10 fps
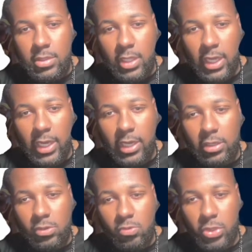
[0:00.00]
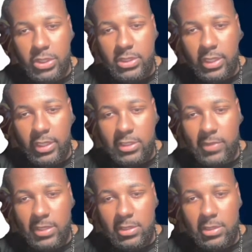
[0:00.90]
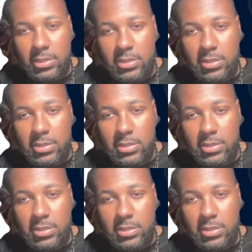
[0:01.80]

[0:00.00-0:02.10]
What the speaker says: I was not expecting this.